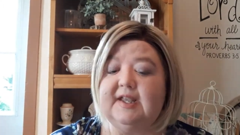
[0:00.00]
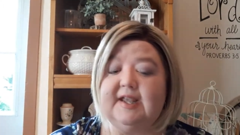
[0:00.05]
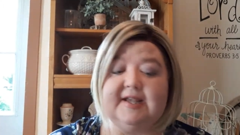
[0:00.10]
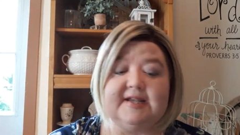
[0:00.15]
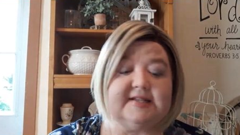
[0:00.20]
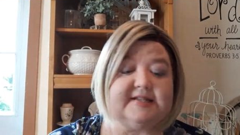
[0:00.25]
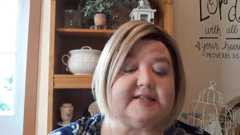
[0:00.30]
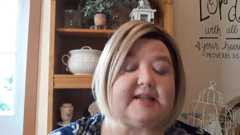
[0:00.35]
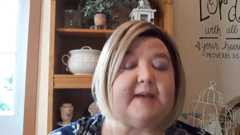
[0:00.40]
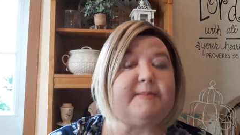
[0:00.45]

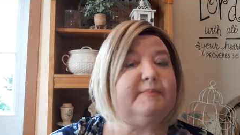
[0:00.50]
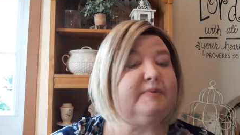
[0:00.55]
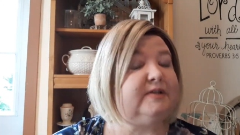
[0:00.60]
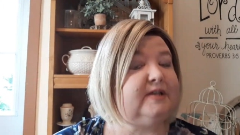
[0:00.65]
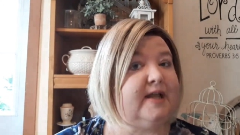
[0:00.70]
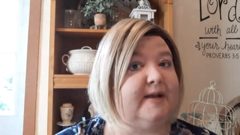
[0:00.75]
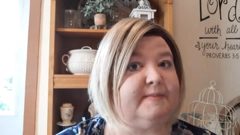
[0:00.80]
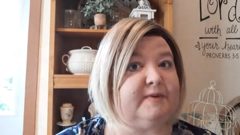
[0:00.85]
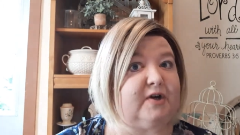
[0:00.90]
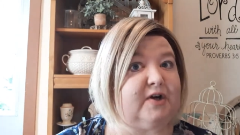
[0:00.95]
is a
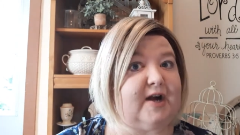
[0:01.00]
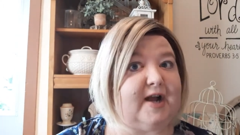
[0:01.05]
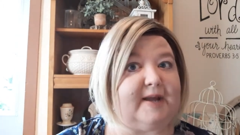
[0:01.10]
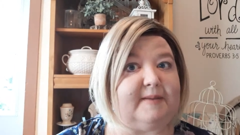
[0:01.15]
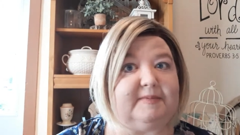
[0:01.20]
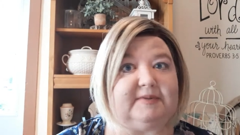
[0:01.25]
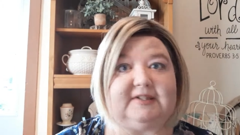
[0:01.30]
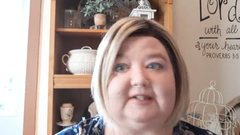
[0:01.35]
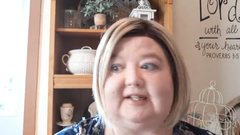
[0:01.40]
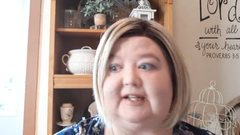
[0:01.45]
plumber, I
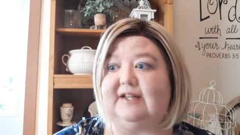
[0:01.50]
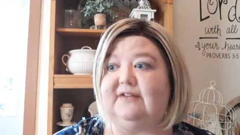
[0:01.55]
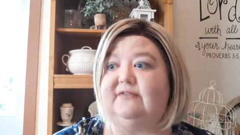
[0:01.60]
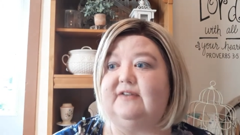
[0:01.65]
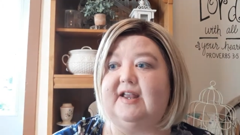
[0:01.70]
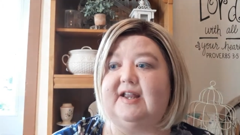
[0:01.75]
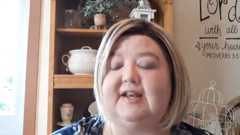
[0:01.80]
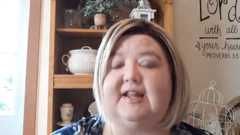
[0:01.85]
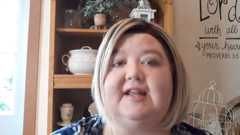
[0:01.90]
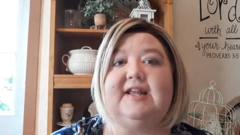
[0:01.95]
believe,
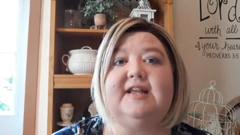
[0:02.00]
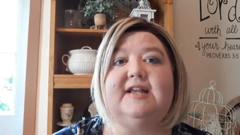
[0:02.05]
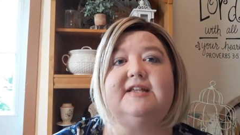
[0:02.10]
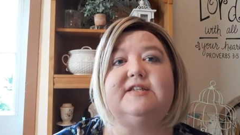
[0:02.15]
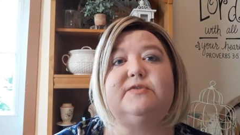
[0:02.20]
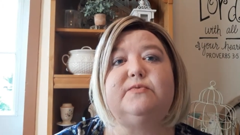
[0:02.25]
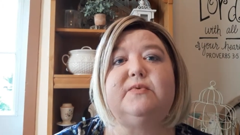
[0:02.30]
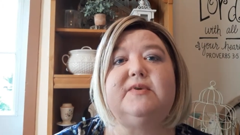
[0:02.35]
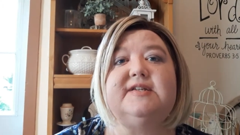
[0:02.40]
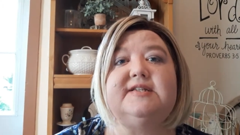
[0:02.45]
and he
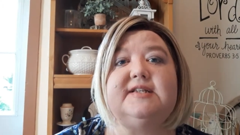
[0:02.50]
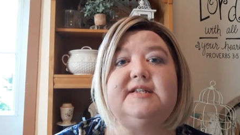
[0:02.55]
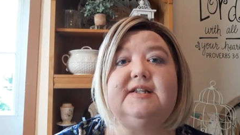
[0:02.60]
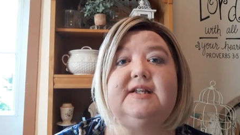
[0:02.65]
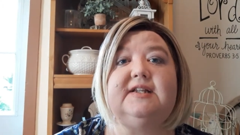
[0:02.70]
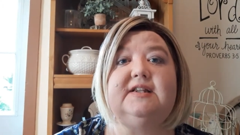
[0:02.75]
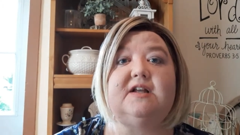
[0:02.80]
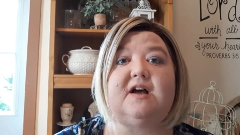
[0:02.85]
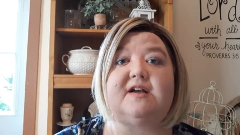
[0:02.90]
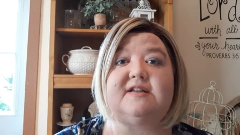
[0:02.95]
has
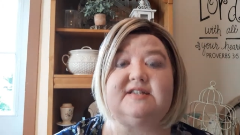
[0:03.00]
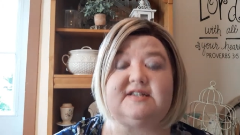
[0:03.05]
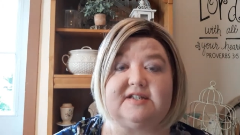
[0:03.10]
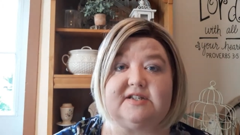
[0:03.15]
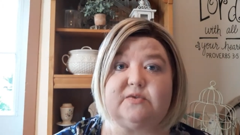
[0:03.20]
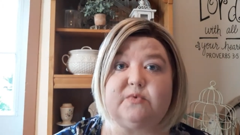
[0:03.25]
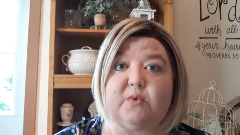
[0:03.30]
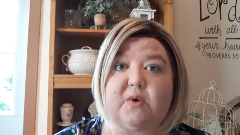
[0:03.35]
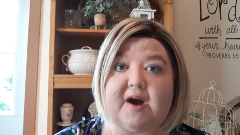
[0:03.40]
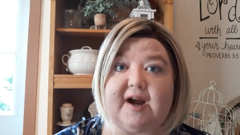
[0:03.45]
recently lost
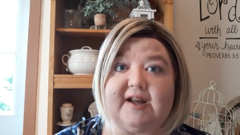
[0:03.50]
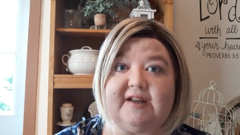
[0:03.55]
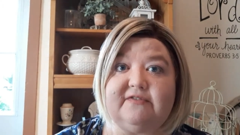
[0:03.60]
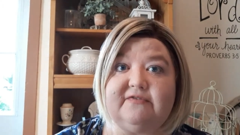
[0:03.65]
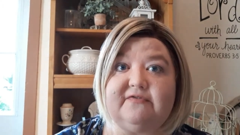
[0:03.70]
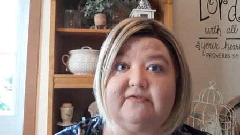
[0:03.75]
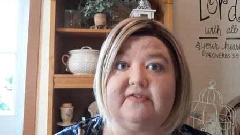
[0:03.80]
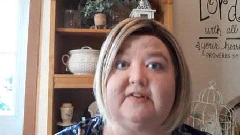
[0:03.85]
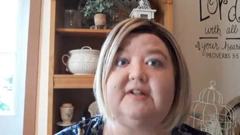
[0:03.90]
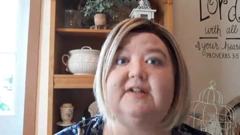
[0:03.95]
his
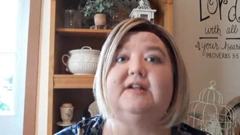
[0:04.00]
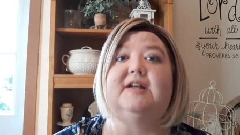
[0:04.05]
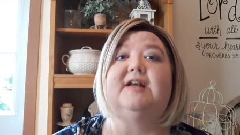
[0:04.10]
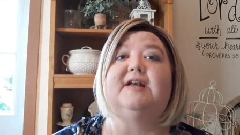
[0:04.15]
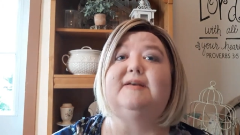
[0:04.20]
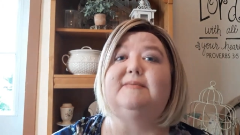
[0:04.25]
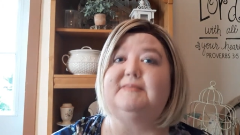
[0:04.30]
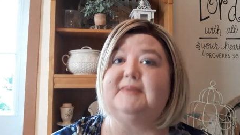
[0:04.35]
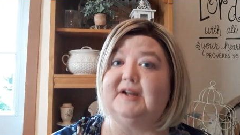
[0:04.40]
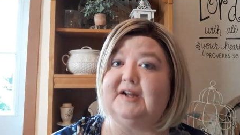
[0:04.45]
wife,
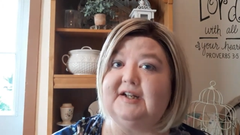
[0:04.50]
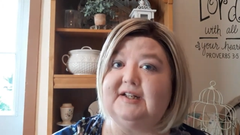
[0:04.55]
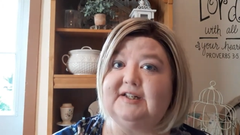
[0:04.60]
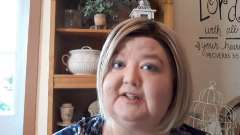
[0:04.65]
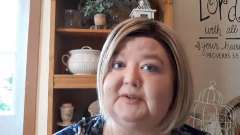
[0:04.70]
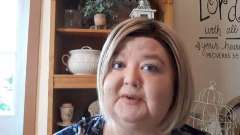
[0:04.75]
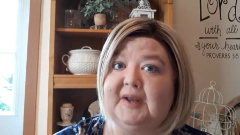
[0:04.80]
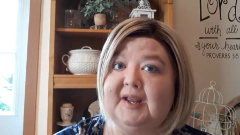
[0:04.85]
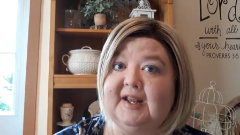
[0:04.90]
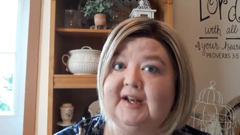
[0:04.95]

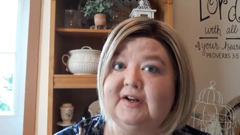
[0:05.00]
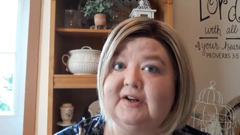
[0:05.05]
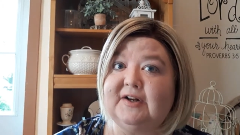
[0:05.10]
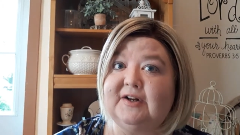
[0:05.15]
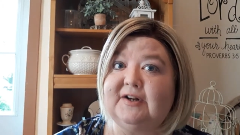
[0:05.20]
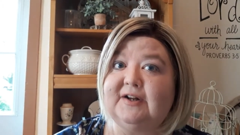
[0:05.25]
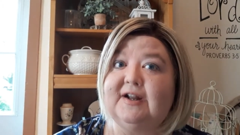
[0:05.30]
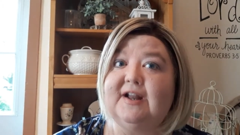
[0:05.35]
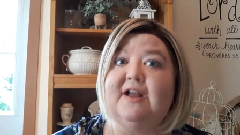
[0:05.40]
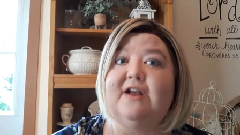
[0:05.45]
Marilu
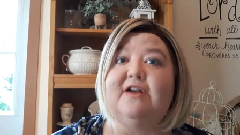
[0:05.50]
Henner,